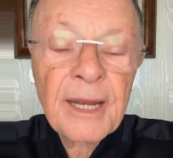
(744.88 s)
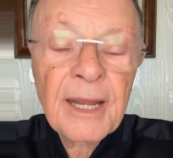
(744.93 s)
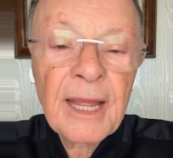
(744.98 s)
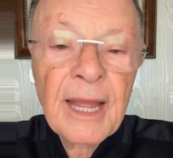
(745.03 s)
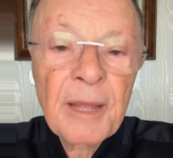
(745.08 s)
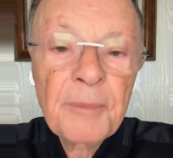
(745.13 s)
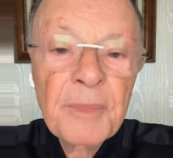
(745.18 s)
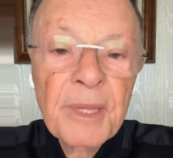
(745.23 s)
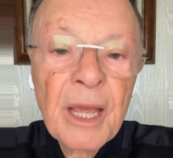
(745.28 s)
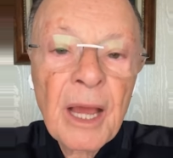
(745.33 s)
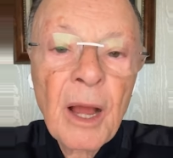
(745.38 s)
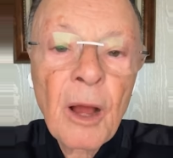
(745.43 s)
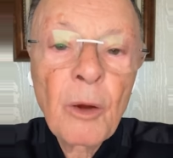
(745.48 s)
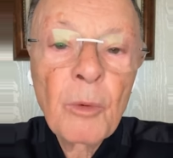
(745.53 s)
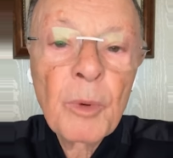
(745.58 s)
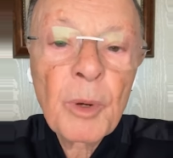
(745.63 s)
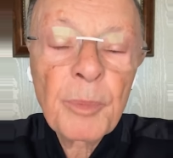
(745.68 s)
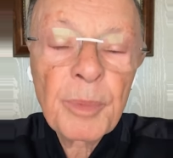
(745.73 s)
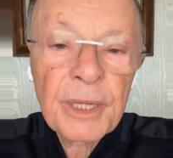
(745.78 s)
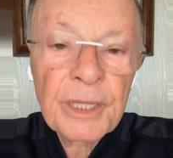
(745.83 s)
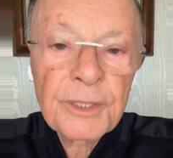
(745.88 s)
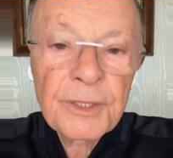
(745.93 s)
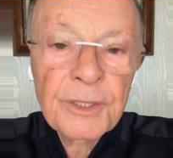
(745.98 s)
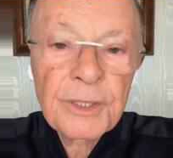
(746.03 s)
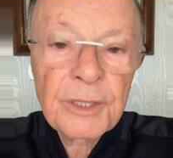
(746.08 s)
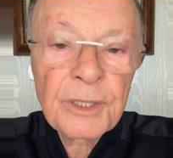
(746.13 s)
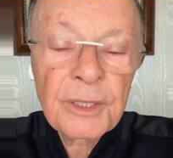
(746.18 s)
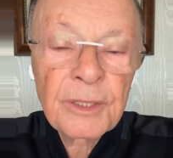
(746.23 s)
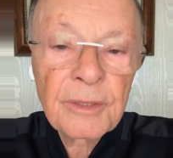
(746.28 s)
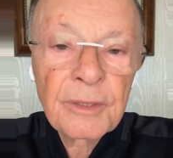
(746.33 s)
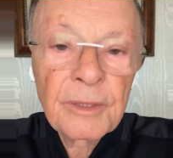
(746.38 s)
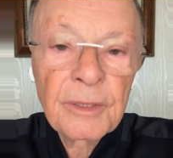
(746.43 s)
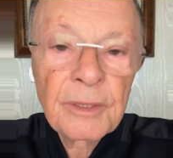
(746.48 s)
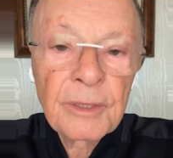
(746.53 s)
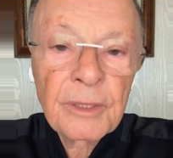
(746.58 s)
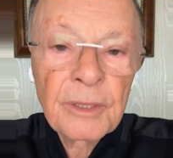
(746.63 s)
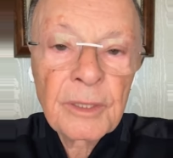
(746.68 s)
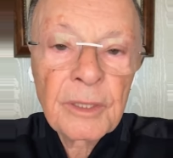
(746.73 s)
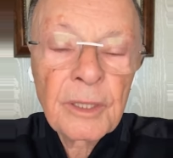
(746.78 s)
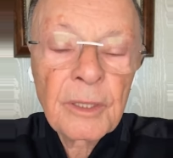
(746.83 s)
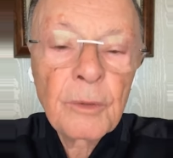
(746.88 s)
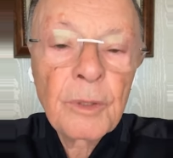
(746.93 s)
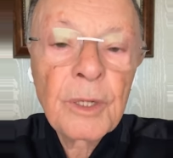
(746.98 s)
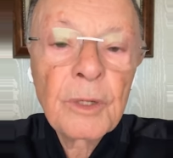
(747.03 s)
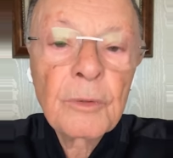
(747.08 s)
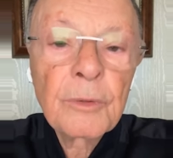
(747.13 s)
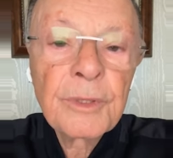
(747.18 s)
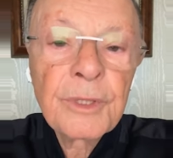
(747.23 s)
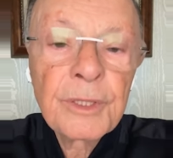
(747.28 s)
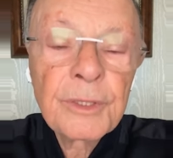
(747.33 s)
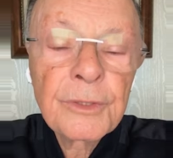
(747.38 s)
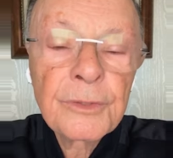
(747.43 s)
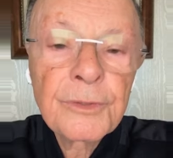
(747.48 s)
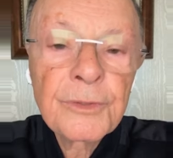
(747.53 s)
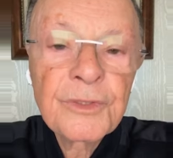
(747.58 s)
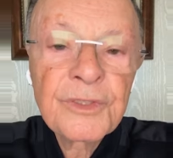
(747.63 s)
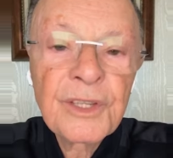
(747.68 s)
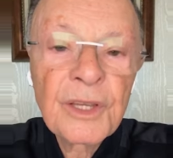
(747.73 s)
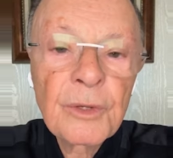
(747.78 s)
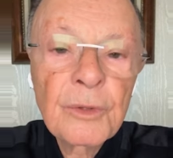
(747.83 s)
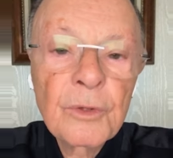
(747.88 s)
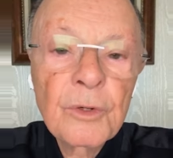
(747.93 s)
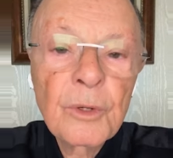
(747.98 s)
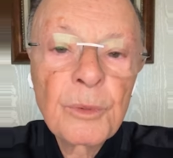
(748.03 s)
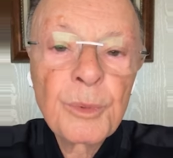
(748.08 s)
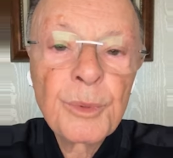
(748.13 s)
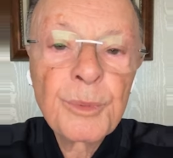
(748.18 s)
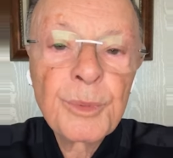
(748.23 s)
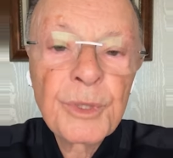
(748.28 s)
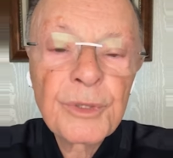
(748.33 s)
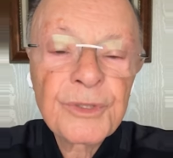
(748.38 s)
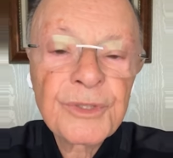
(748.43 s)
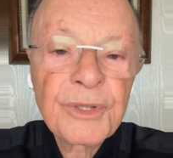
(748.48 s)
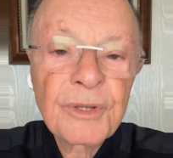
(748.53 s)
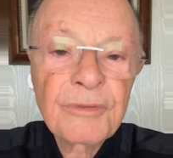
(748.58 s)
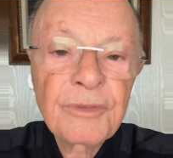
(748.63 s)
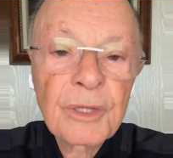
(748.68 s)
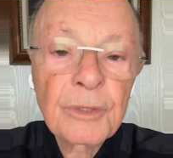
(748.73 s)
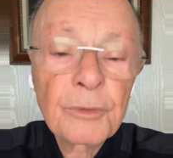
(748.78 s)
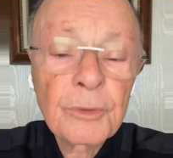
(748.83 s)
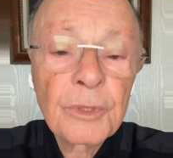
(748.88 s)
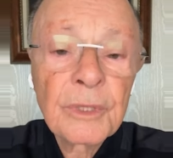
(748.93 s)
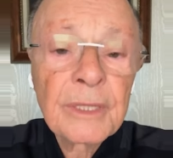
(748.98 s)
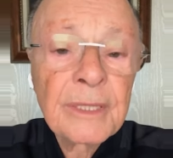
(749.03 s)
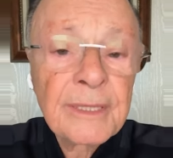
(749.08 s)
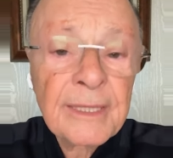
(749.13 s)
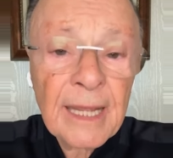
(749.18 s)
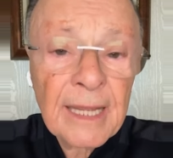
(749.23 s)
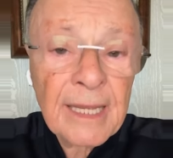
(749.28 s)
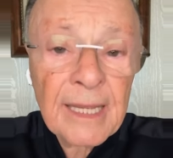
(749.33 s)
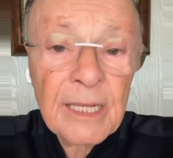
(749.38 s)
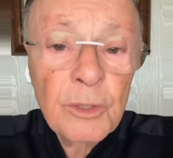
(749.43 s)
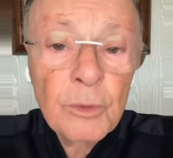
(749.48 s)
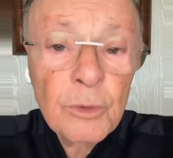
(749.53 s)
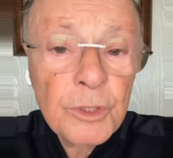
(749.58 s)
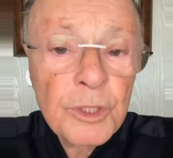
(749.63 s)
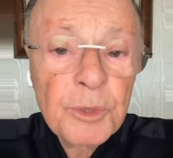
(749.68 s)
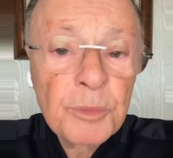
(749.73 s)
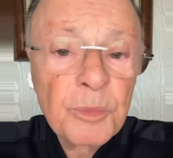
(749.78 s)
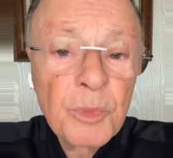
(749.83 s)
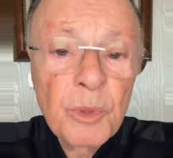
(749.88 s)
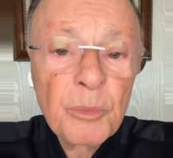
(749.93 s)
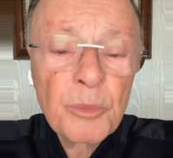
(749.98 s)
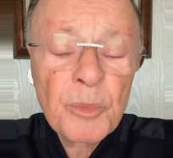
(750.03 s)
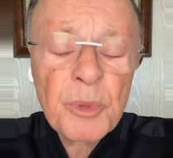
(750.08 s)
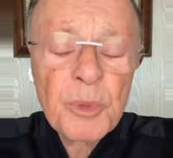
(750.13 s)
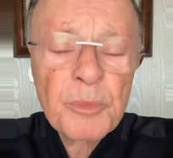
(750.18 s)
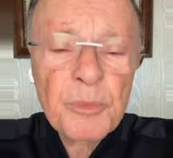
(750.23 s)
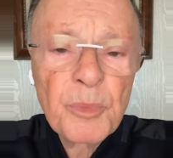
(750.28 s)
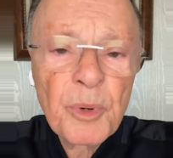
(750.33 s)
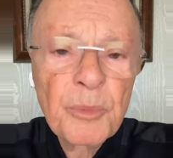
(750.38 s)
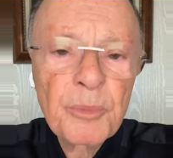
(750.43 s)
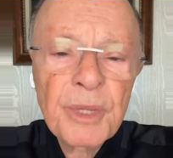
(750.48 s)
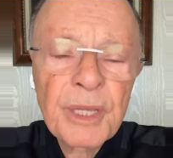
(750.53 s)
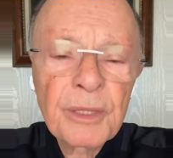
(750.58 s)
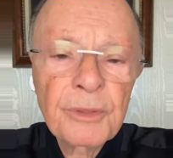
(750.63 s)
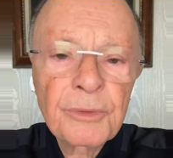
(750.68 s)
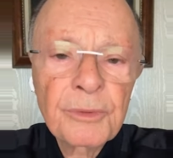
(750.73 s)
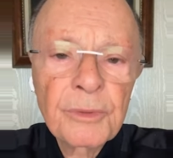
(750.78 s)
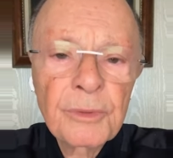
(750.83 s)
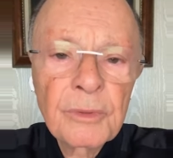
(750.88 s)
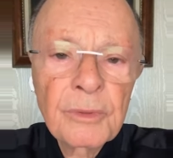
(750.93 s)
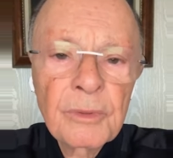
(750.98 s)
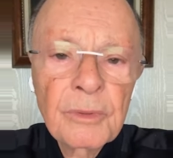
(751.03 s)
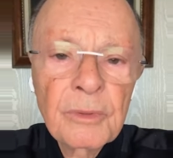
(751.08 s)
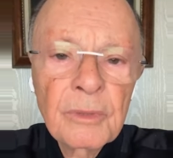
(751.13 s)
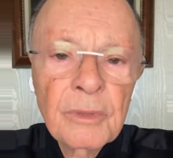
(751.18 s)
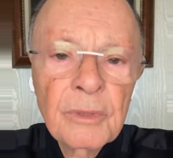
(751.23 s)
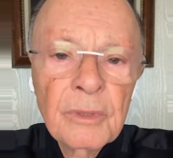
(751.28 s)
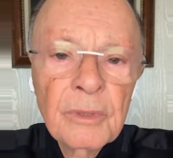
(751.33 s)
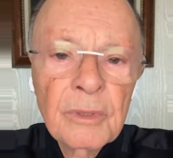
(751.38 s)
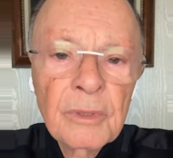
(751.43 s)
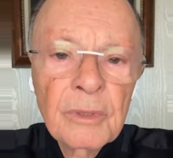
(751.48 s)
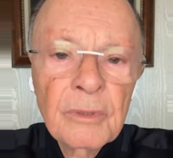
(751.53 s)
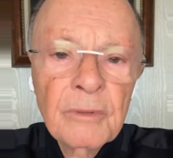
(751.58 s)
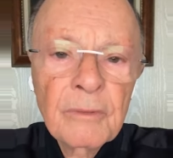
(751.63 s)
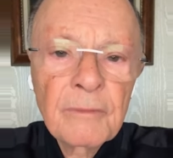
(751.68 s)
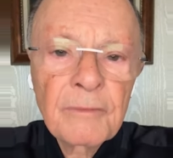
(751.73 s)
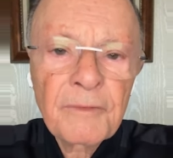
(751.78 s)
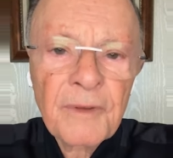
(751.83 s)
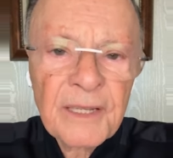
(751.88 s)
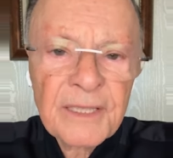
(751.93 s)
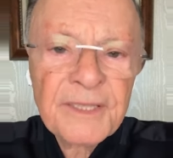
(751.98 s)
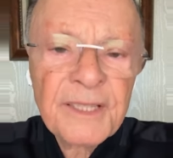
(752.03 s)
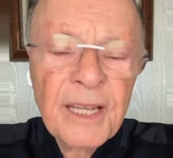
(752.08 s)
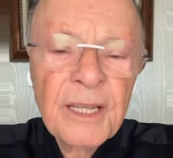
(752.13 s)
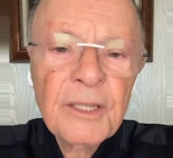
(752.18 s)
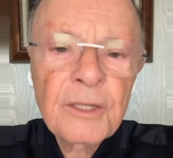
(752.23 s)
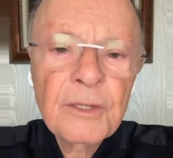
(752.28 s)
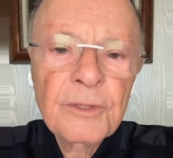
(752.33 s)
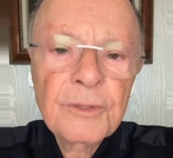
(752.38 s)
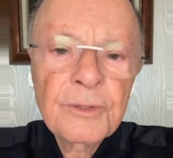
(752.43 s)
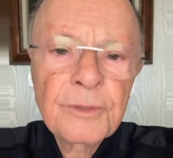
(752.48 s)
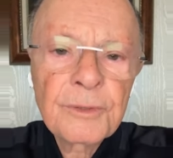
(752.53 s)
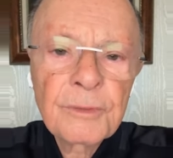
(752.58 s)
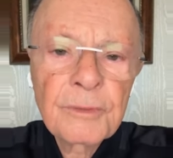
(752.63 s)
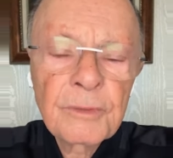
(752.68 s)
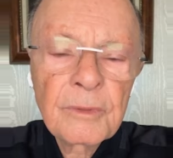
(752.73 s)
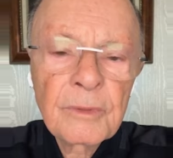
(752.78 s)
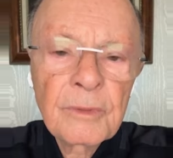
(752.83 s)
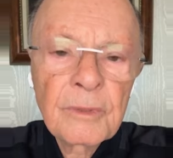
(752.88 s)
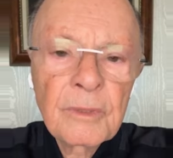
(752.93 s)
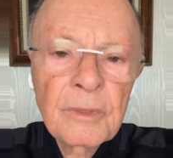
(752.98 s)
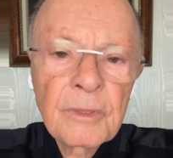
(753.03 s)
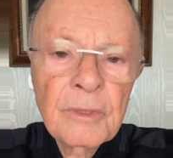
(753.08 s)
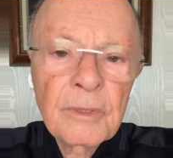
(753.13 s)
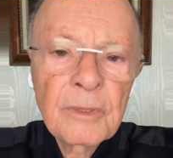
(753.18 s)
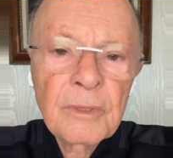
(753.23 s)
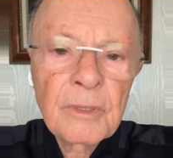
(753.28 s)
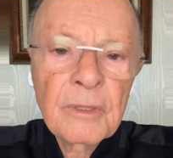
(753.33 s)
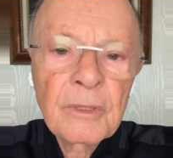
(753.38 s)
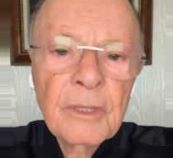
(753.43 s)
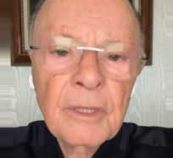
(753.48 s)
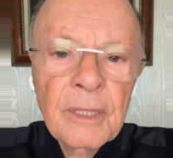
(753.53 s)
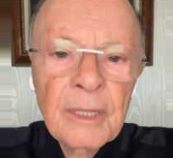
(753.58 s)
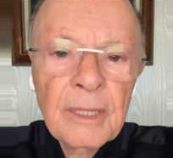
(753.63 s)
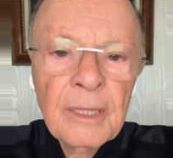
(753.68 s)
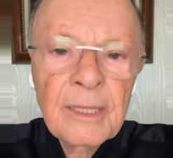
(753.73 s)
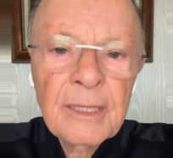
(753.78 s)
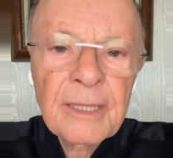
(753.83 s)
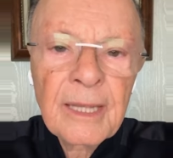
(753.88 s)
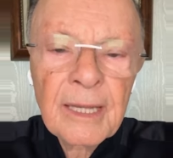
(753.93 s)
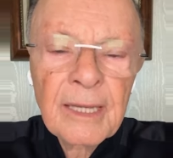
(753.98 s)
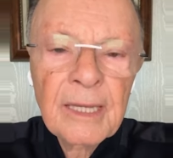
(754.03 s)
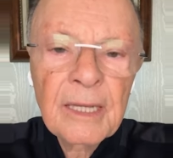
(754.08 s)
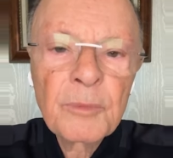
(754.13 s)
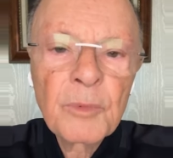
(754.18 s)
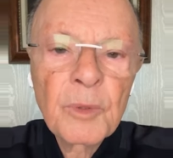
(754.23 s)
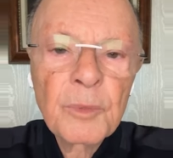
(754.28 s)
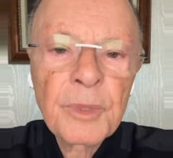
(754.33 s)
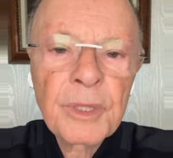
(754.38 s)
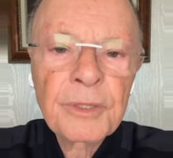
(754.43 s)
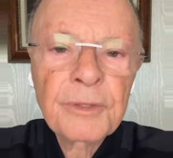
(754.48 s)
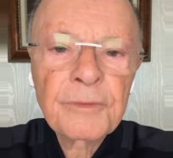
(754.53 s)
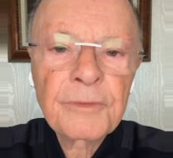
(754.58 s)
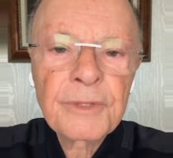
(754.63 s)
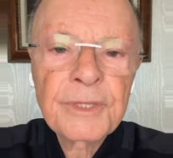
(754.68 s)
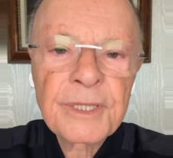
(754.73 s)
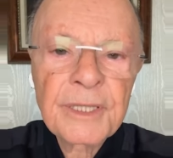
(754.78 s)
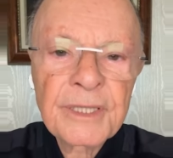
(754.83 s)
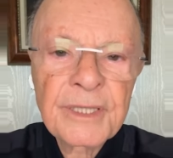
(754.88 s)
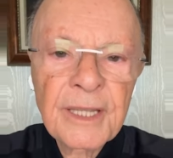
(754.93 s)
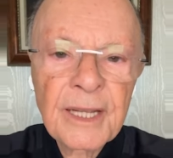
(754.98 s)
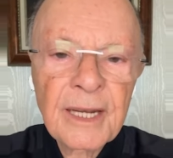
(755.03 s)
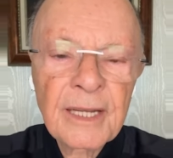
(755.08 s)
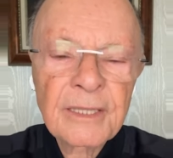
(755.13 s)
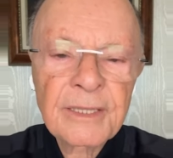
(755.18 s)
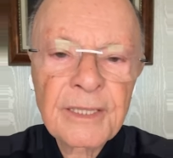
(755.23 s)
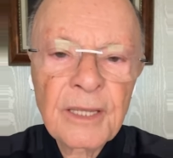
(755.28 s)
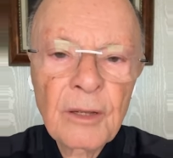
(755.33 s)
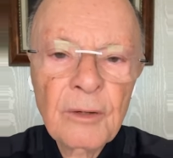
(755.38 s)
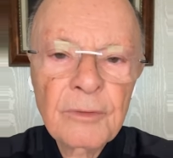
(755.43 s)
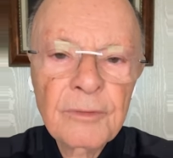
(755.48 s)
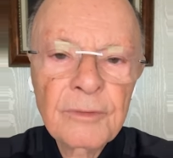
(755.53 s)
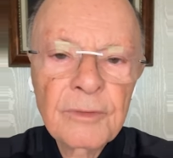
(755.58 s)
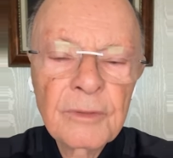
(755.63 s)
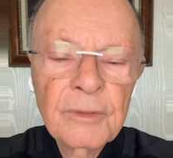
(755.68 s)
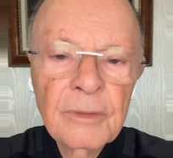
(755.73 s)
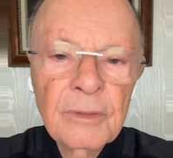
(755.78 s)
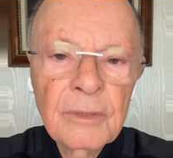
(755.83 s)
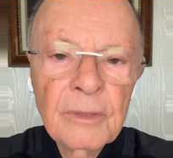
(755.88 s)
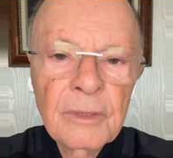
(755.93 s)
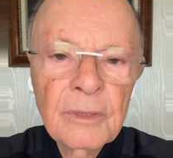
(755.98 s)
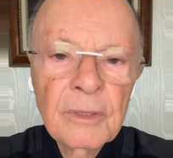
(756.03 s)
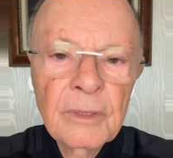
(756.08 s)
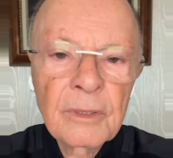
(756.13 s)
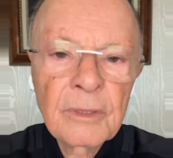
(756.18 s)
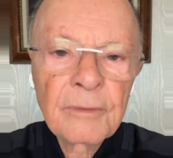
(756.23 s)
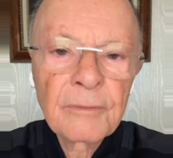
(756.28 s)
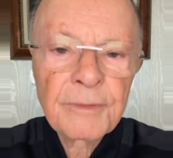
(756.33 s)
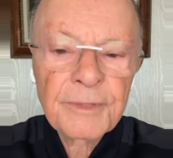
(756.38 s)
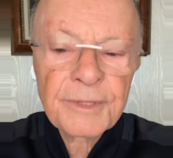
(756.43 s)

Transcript: I want to give my soul to you. I recognize you as my Savior. In that, in that last moment, do that and in that moment you shall be saved.